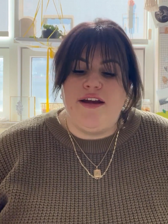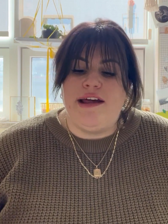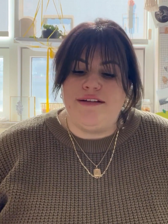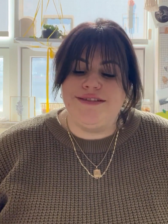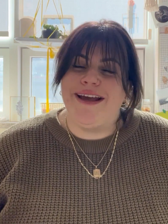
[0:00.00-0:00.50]

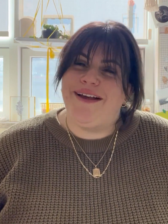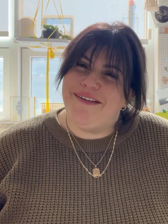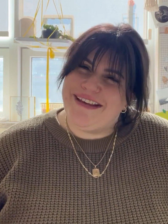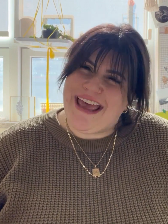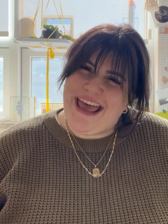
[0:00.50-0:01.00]
And I was like,
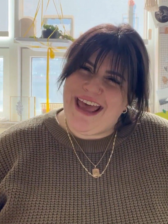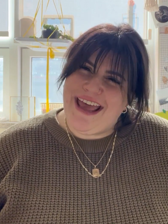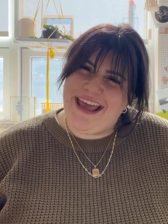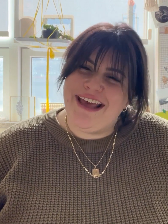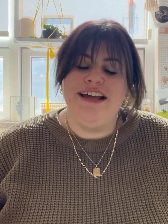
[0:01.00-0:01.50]

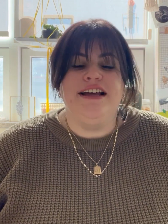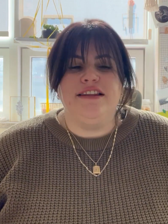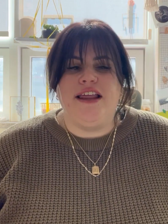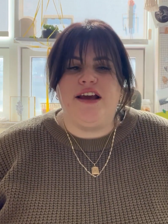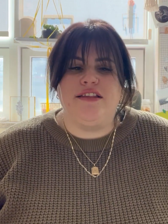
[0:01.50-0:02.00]
okay.
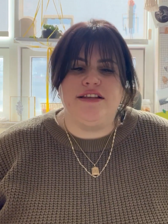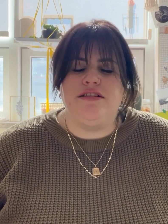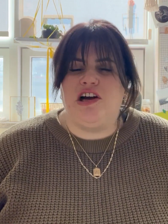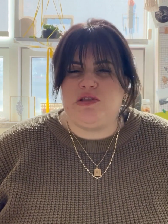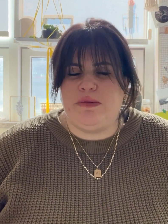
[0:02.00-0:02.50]
Like, this
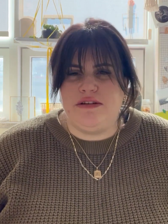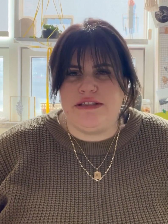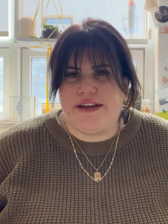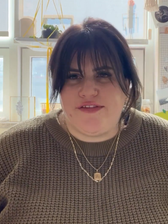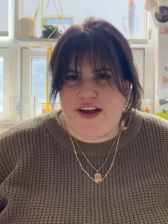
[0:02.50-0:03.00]
hospital is
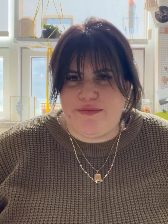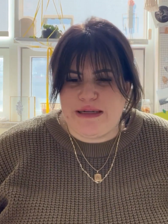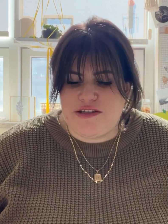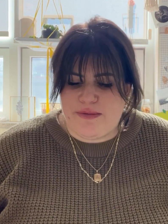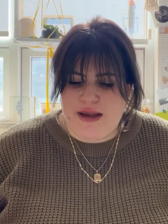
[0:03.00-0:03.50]
like 5
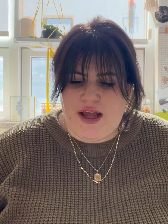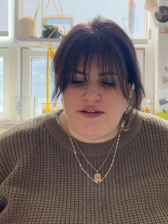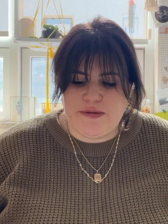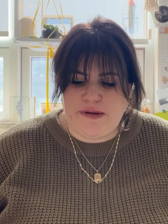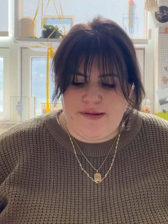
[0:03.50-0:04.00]
minutes from my
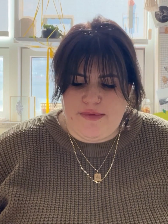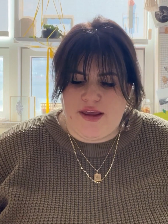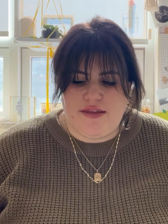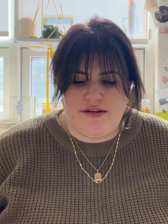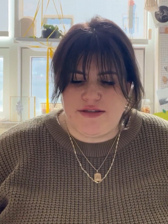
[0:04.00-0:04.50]
house, but I'm
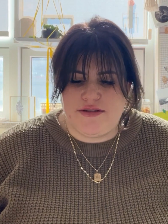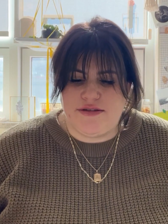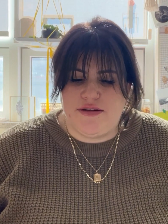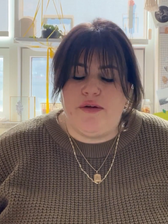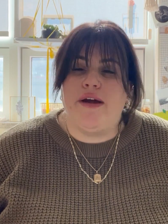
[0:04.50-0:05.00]
like, there's
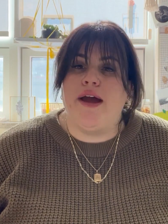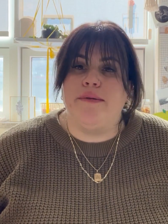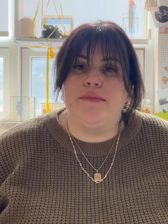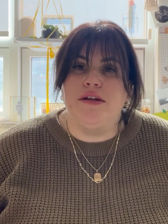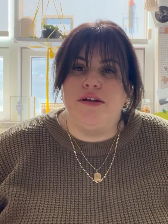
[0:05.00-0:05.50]
no way I'm